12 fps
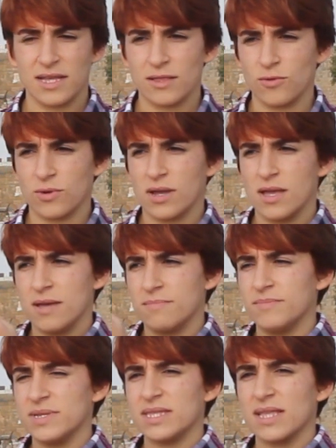Look,
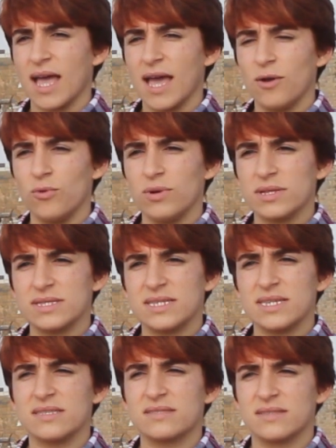min
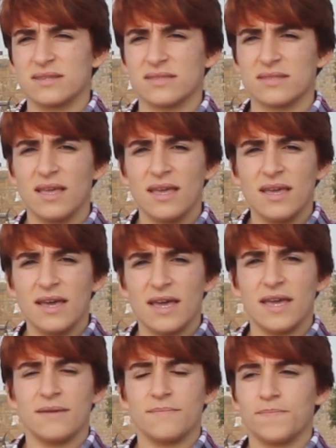awditan.
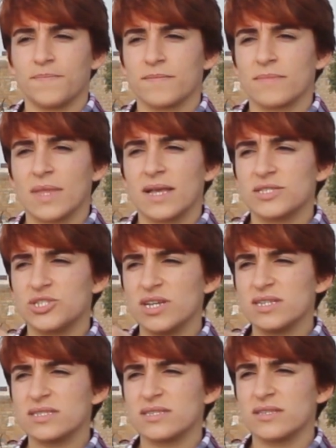
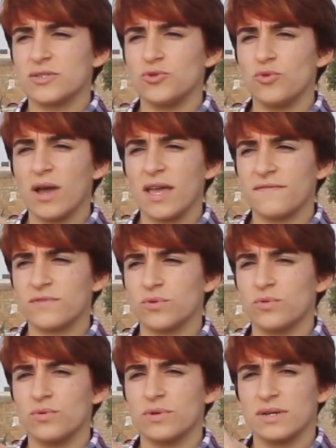Just you have
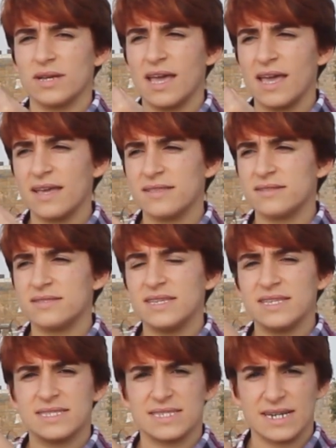to add
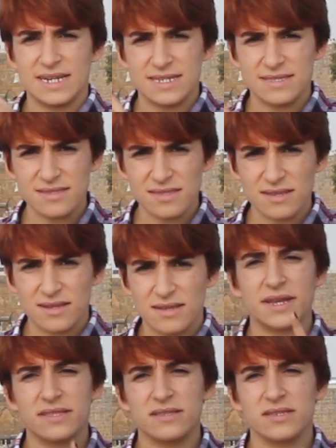this n.
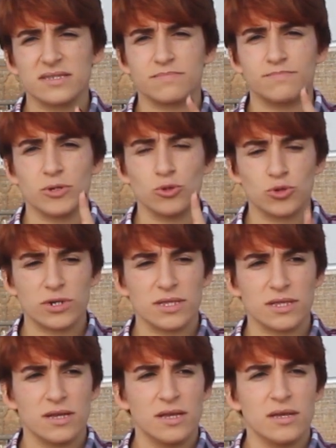It is
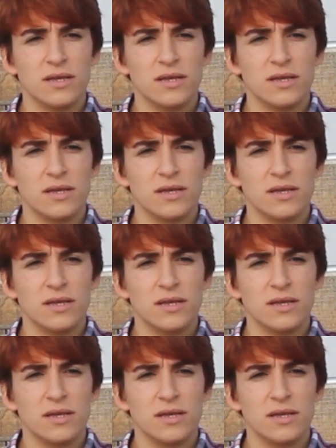plural